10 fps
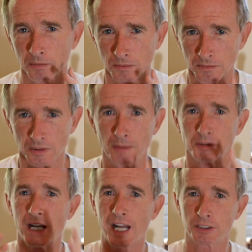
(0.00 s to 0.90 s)
it
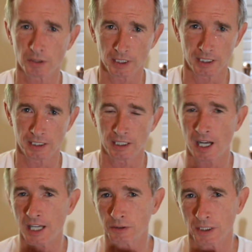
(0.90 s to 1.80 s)
comes natural in a
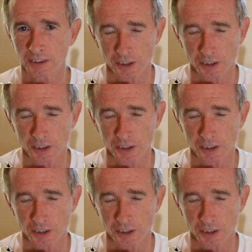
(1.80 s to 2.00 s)
high-stress